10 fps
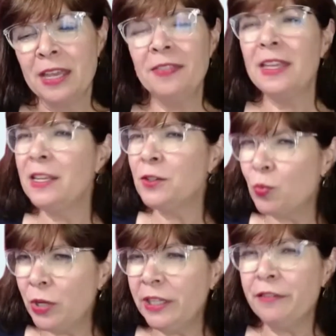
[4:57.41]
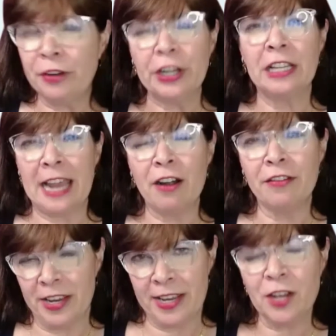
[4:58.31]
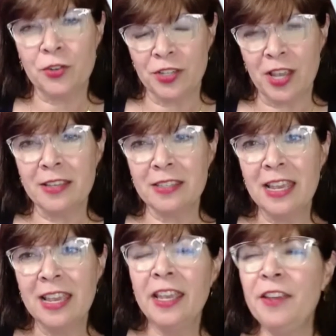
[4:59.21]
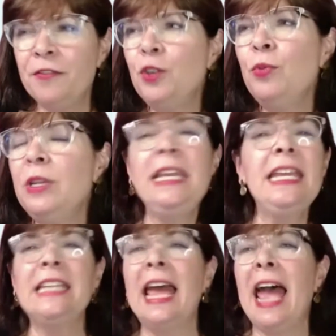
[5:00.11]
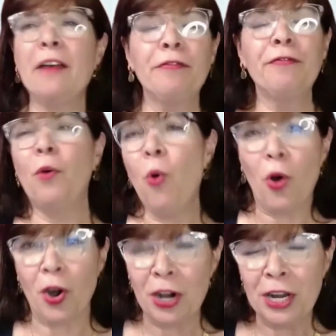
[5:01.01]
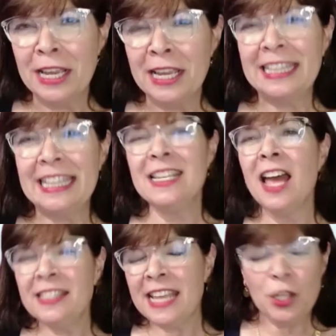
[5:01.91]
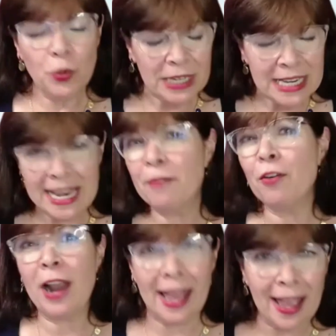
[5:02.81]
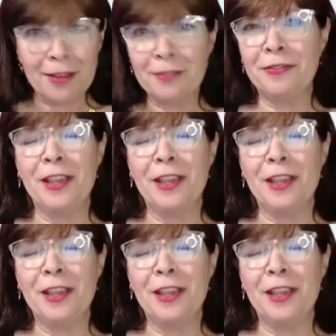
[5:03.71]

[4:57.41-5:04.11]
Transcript: Then it's really a very clarifying exercise. If you need to have 4, that's not saying you can never have a